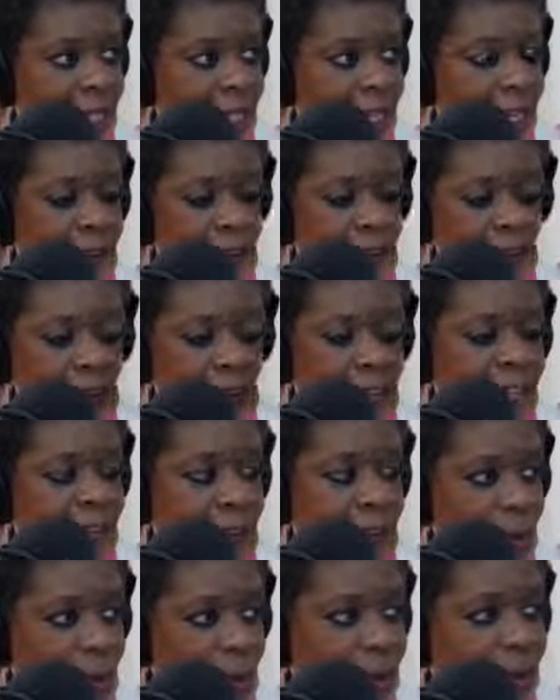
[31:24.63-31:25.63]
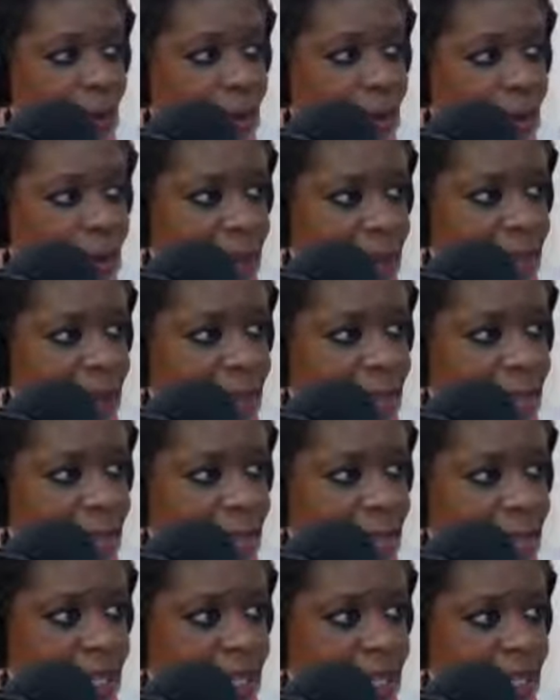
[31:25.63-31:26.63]
If I don't want to have a
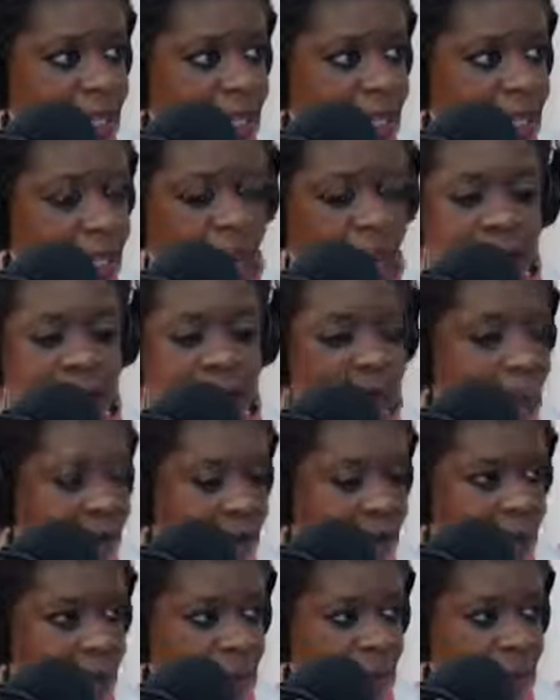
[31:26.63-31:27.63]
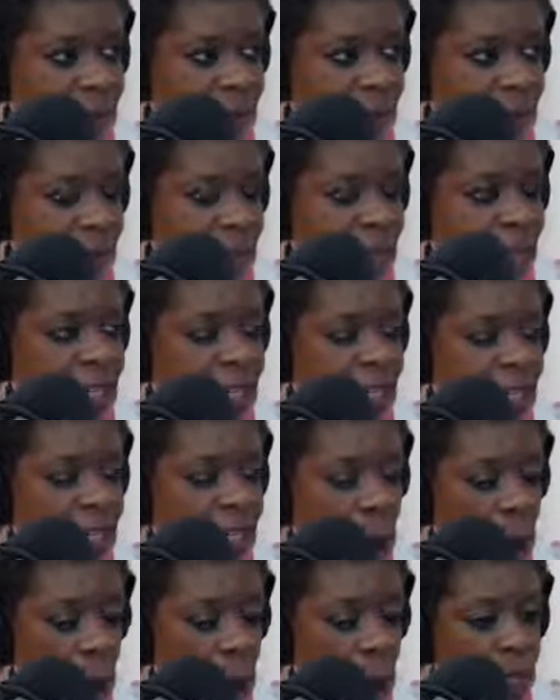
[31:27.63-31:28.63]
baby, I don't have a baby. And I've
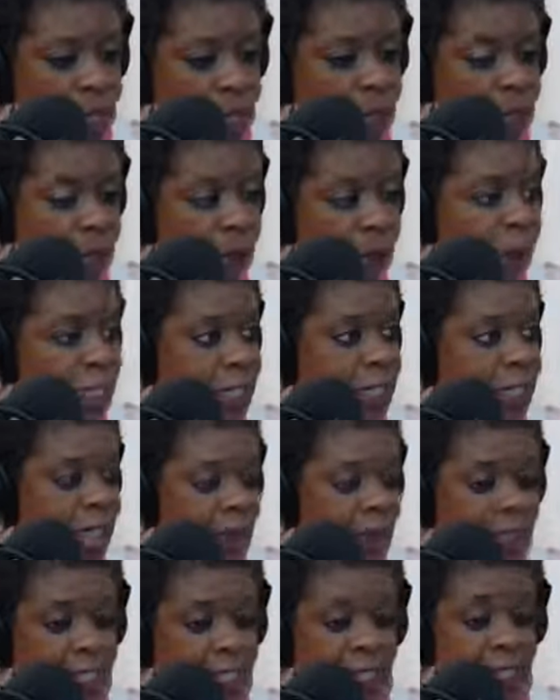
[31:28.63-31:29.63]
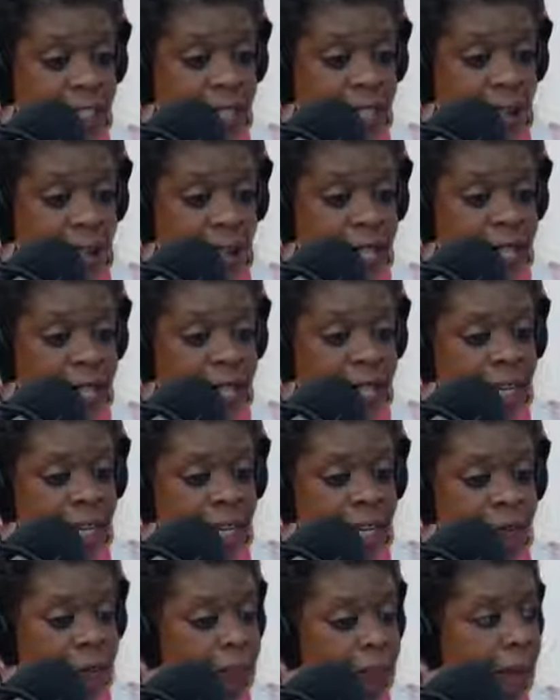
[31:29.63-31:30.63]
always felt this ever since I
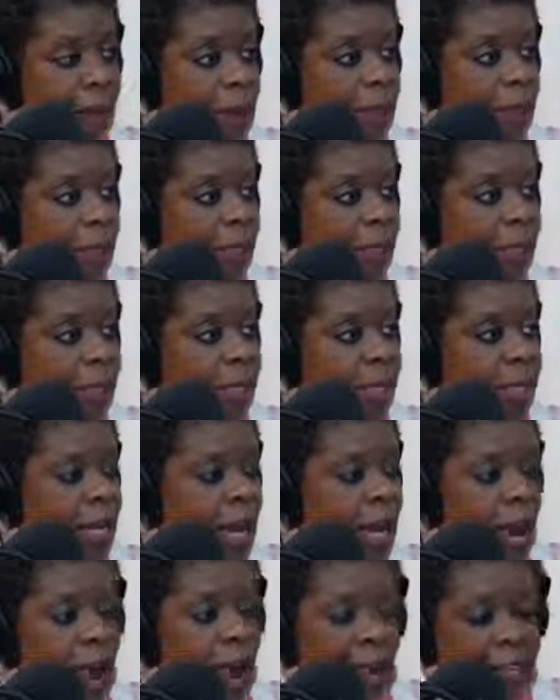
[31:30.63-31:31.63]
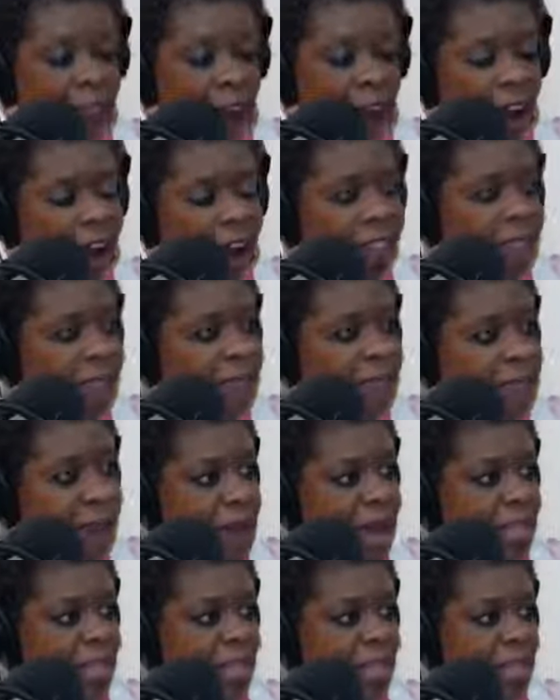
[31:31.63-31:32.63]
can remember. I can't
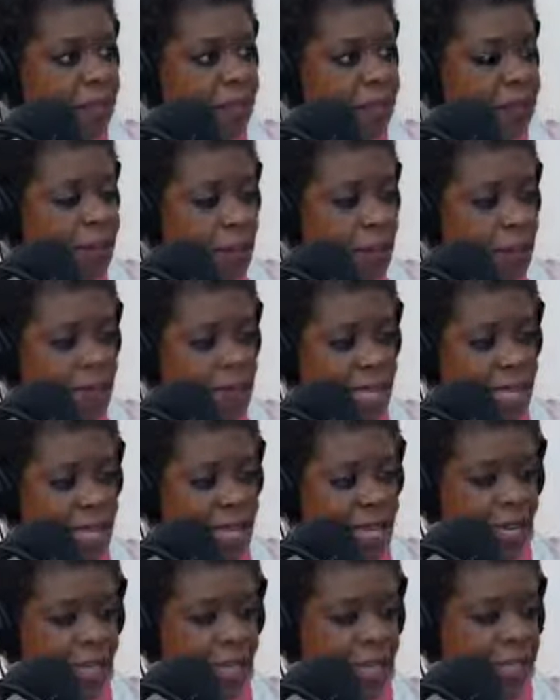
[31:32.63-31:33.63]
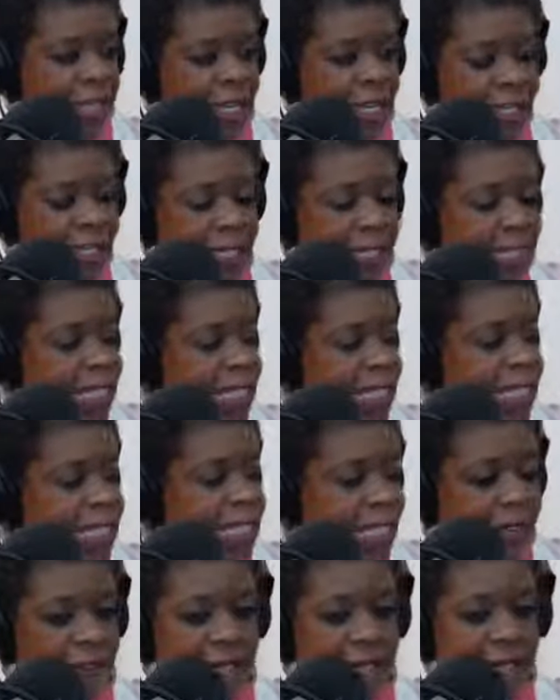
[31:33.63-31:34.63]
imagine being 16,
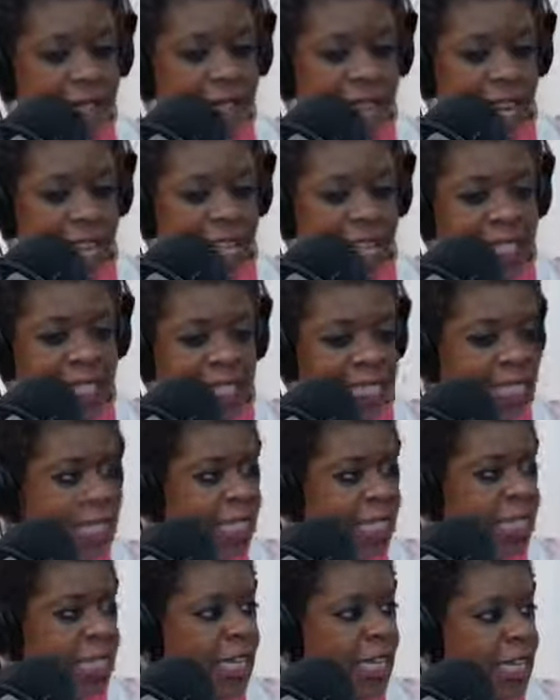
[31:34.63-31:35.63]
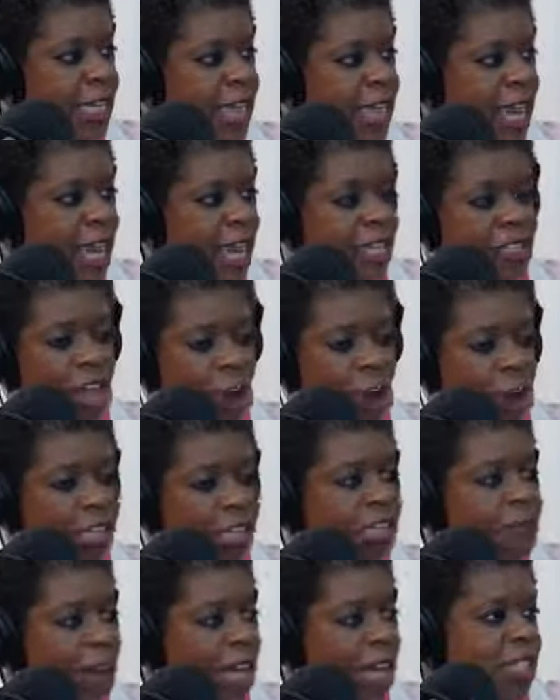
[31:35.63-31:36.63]
17, 18 and going
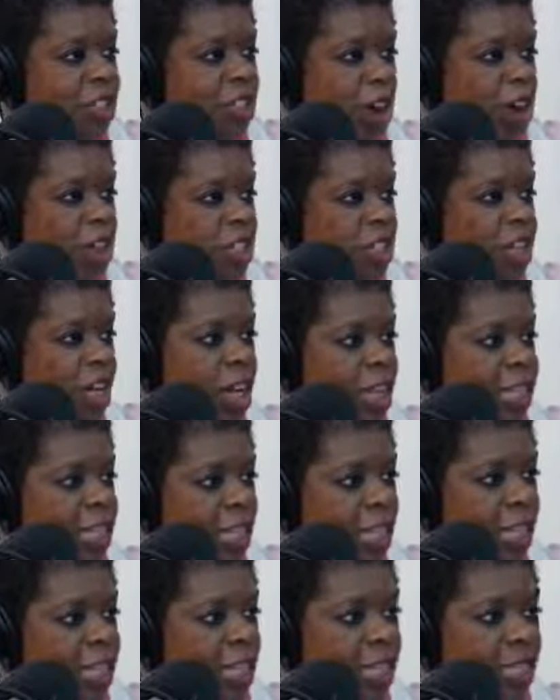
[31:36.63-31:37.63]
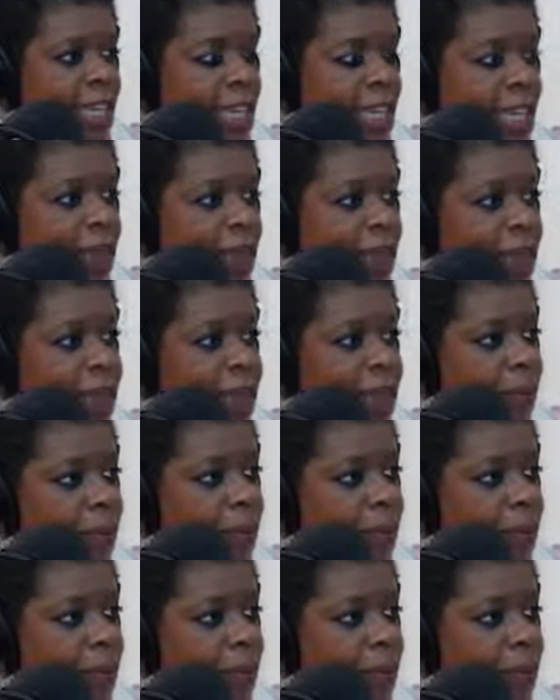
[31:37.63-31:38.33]
to my doctor and saying to him,